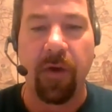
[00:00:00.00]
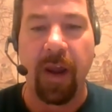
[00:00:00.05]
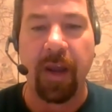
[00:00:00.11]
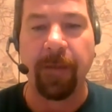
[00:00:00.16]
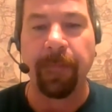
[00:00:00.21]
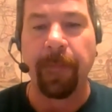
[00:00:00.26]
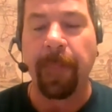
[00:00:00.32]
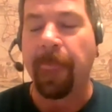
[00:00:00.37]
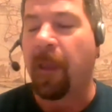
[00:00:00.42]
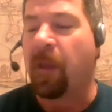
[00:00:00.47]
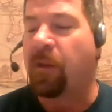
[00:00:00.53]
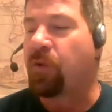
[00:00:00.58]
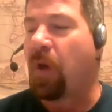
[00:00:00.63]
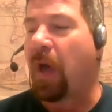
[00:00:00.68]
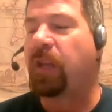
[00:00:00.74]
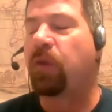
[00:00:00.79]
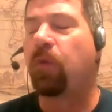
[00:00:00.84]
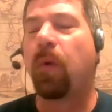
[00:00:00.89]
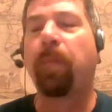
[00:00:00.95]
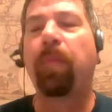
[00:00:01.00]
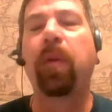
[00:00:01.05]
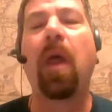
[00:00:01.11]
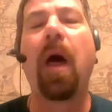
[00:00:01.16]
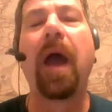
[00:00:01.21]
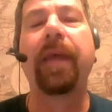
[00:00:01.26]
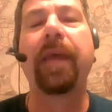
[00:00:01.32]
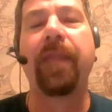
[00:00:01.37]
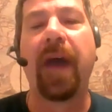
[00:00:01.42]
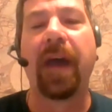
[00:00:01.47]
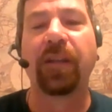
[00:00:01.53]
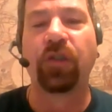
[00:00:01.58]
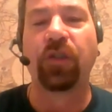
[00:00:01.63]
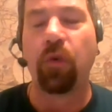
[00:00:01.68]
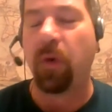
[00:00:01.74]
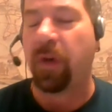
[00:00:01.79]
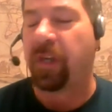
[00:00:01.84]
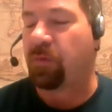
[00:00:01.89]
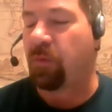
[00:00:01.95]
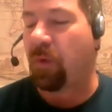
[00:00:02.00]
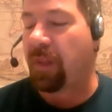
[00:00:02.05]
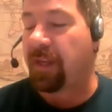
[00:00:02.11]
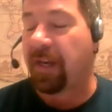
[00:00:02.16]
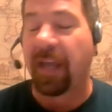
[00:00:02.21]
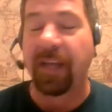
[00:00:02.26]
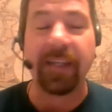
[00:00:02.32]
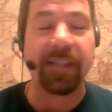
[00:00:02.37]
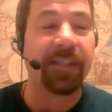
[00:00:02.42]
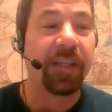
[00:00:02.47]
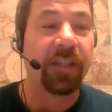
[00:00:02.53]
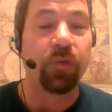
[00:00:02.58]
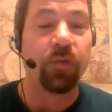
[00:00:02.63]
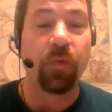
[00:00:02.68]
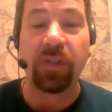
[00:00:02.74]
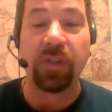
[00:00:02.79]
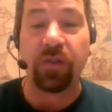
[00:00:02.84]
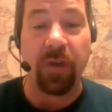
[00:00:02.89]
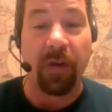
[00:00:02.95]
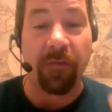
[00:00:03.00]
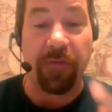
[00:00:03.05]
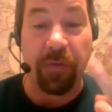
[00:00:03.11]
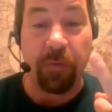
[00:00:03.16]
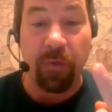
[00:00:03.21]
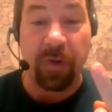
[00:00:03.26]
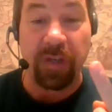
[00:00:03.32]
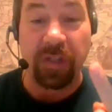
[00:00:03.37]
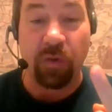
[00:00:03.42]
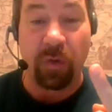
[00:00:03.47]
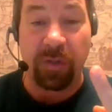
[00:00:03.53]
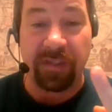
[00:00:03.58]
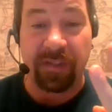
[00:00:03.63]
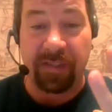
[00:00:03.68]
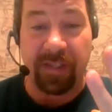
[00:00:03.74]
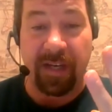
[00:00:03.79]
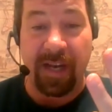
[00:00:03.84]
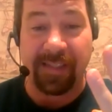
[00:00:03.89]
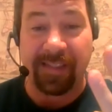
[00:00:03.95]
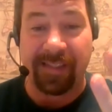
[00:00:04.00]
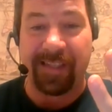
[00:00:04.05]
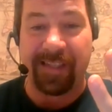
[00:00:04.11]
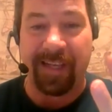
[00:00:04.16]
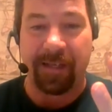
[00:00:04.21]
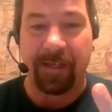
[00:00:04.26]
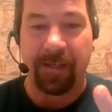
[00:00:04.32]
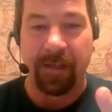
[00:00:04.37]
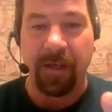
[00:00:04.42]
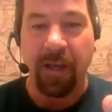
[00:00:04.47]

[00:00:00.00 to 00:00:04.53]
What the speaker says: right? So how do you apply that choice? Well, in any situation, you have three choices that I see it.